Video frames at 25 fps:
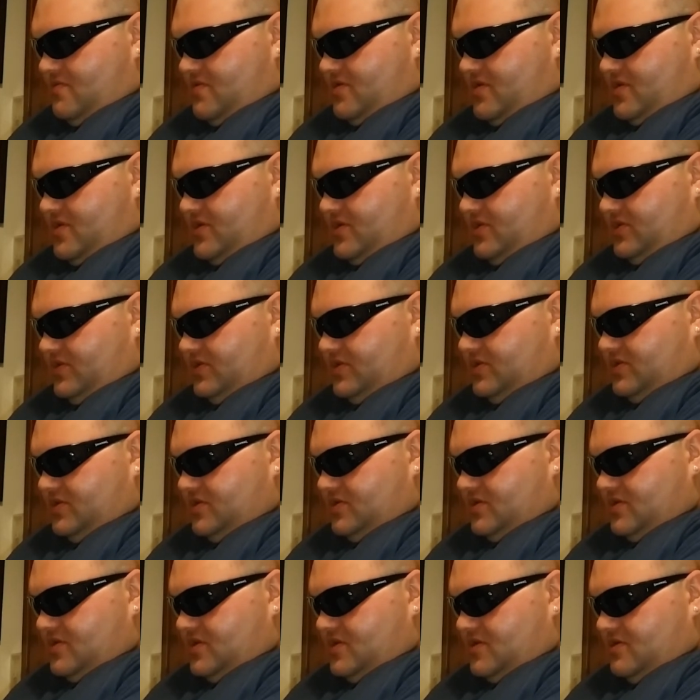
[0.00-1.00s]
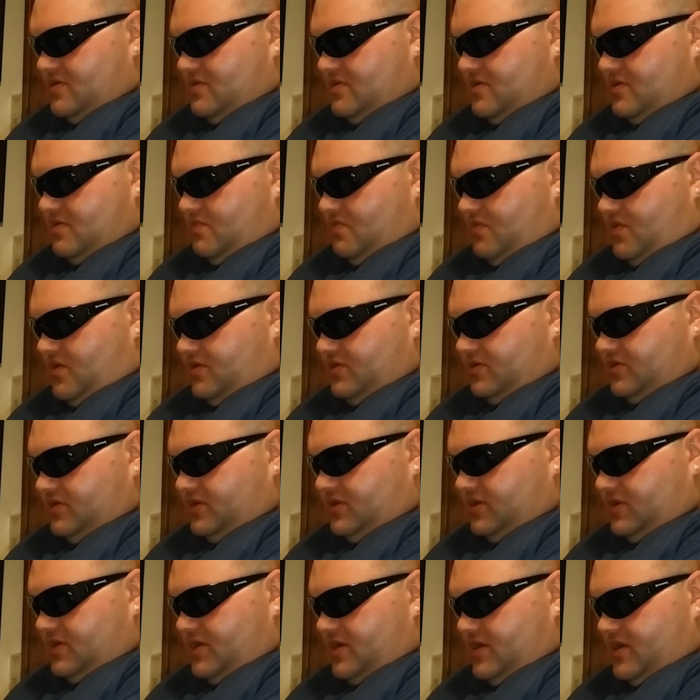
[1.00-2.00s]
What's
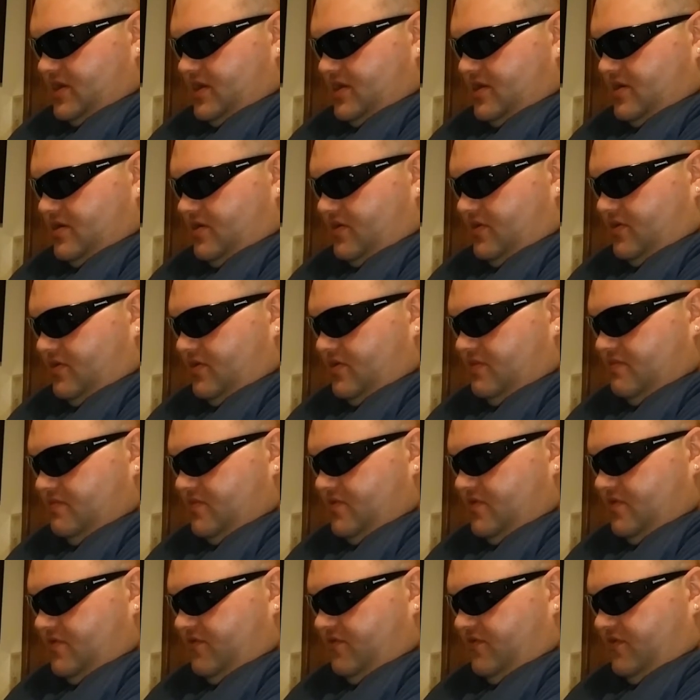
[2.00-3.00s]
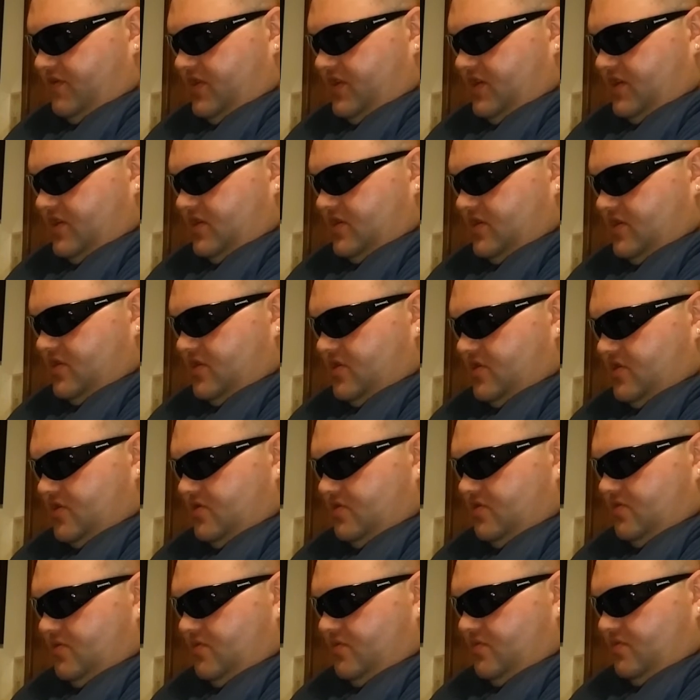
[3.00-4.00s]
a horror movie
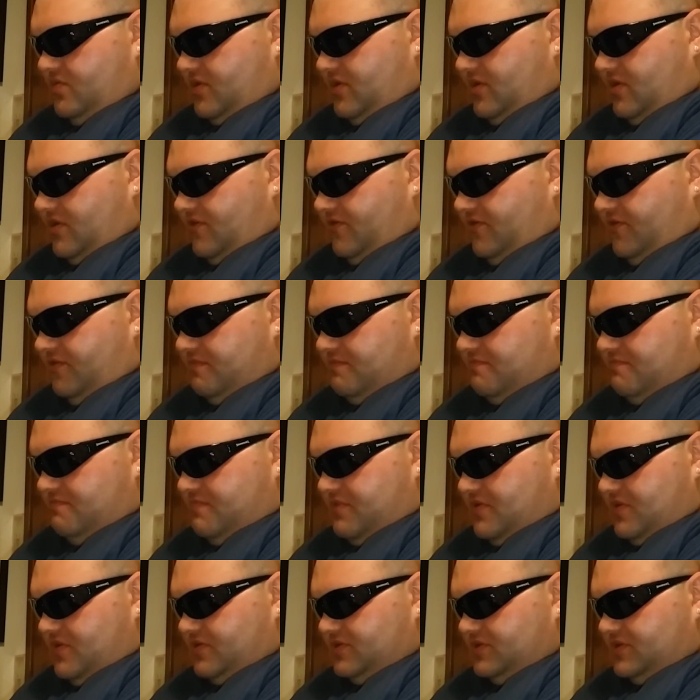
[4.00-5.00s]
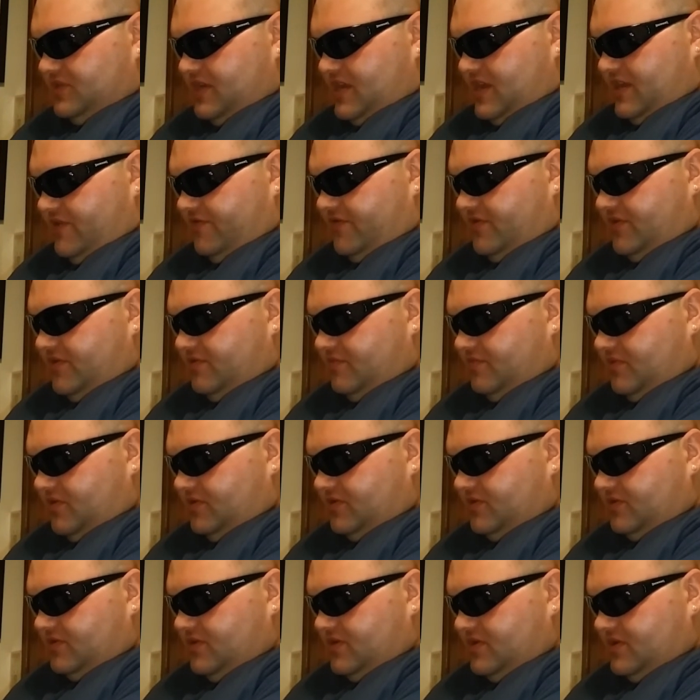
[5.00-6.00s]
you love but
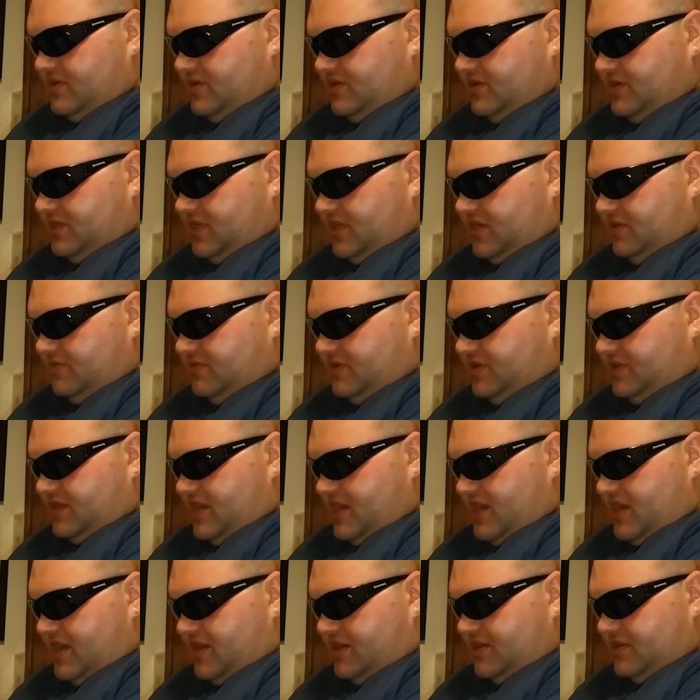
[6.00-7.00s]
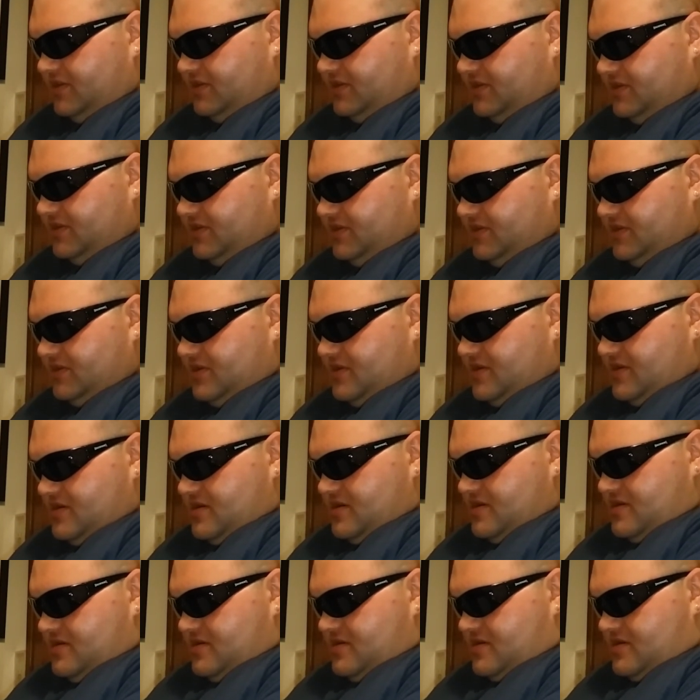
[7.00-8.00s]
everyone seems to hate?
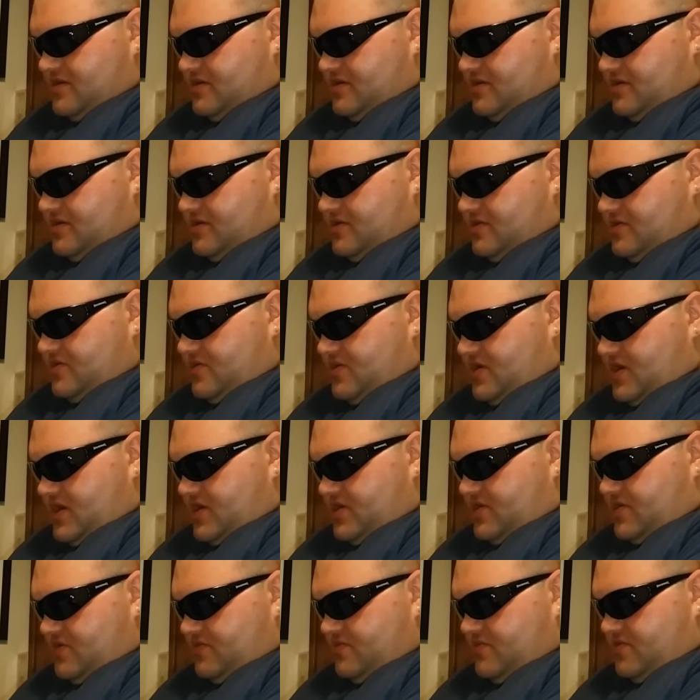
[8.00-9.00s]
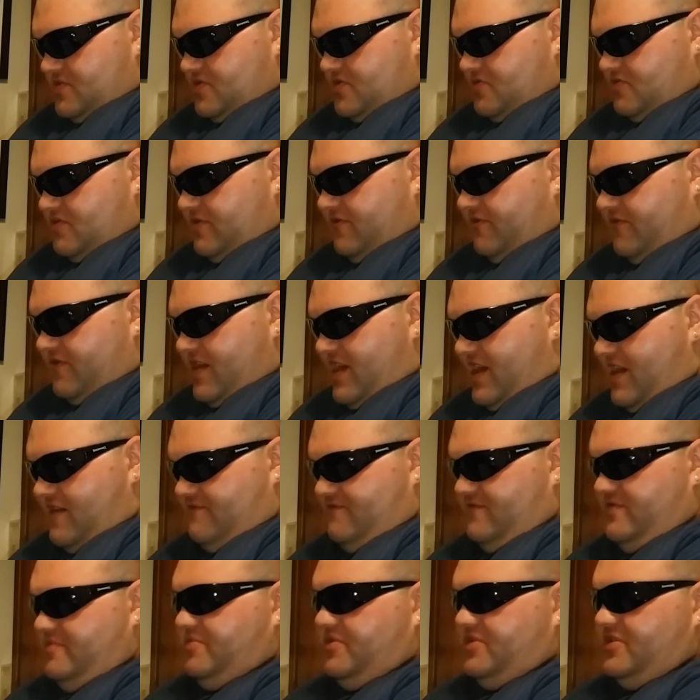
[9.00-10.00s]
I don't know if
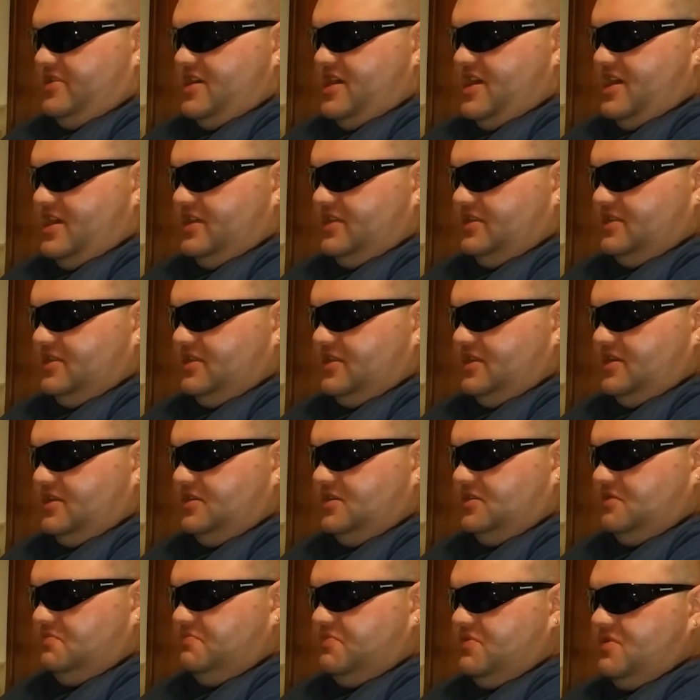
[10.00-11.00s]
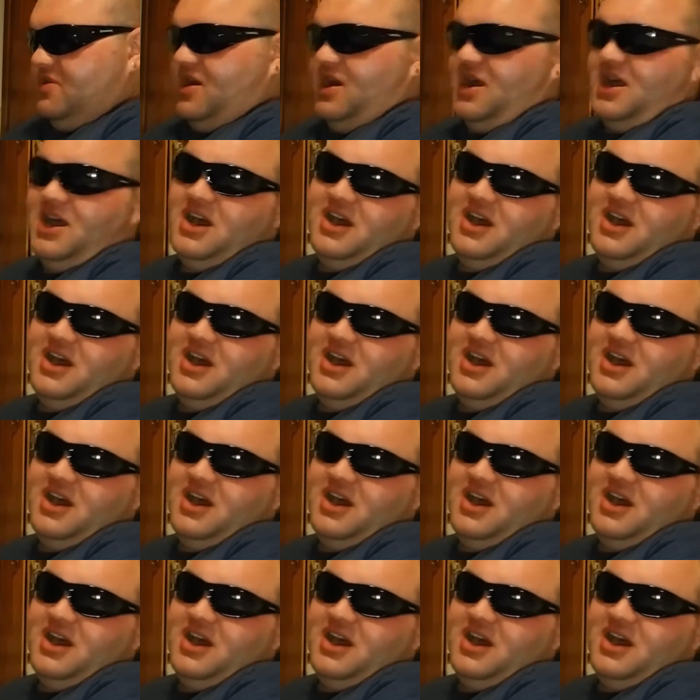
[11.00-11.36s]
everybody hates this, but